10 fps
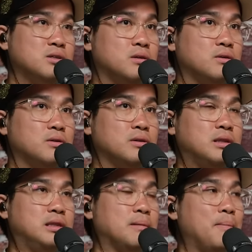So
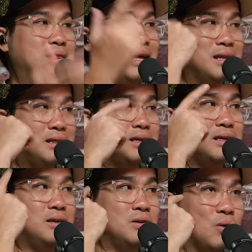the
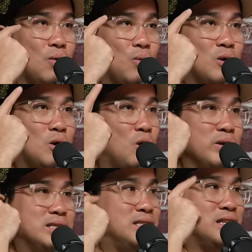mentality will
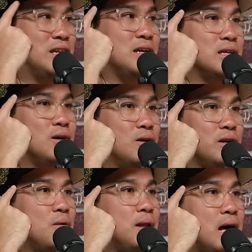always stick to that. It's like,
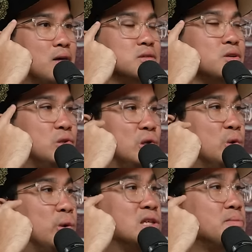oh, you know what? I'll just
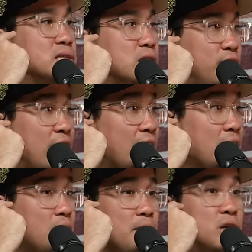continue doing this myself lah.
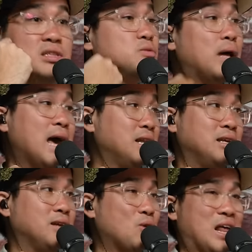Mm. Because that's what I
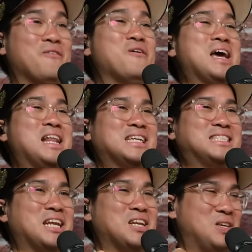did when
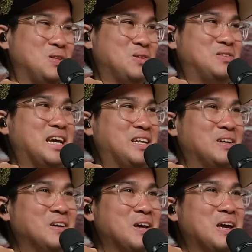I started the YouTube
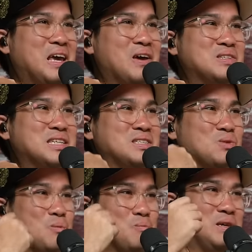channel. It was
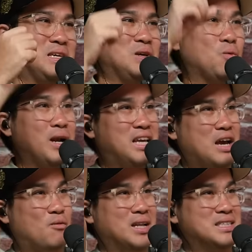just me,
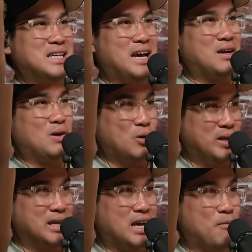one one side
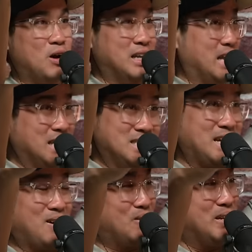holding a camera, the other
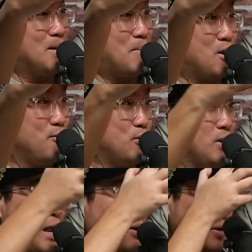side holding a
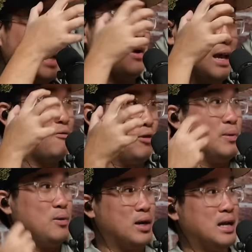microphone, and yeah. going out and
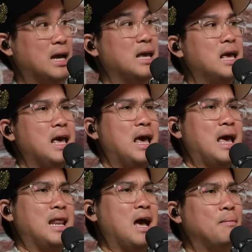filming one guy.
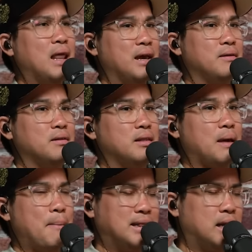And then I'm like,
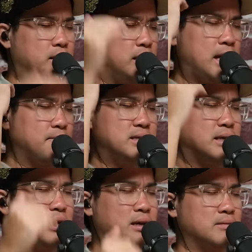that mentality kept
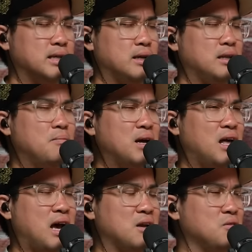sticking. I was like,
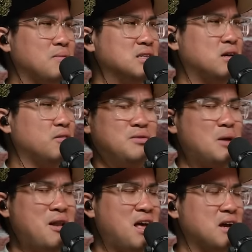namala, I can do it myself.
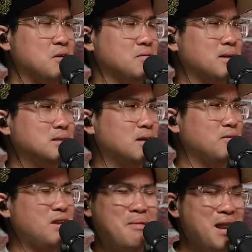Namala, I can do it
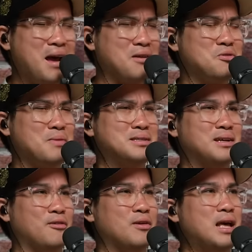myself. Namala, I can do it
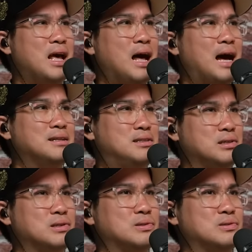myself.
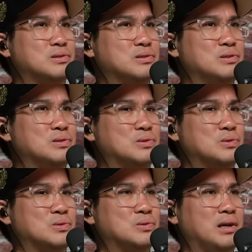Until
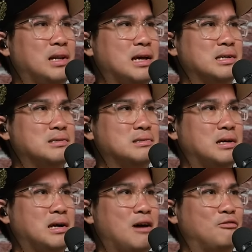you
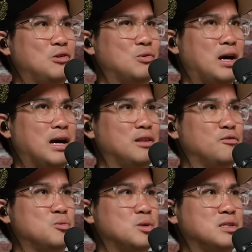realize uh, after you hire
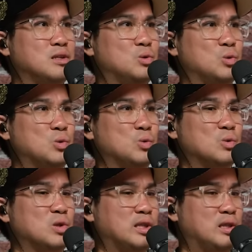the first person
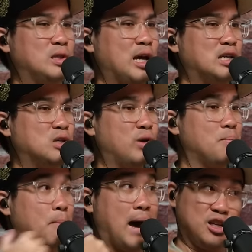who takes
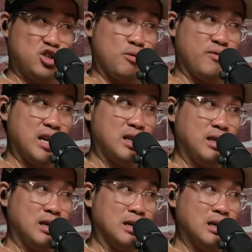away my job of
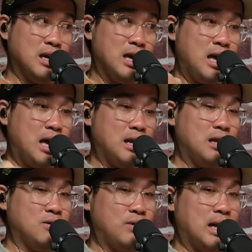editing. Mm.
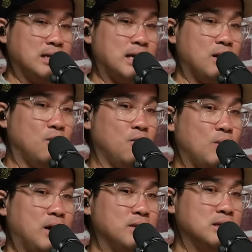And then you realize like,
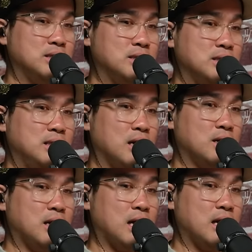oh wow, this
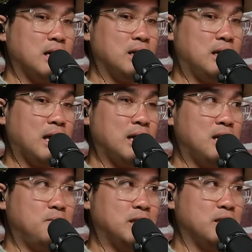younger guy can
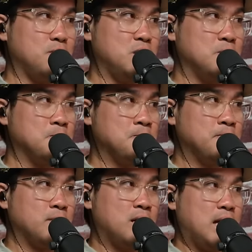edit better than me. Yeah.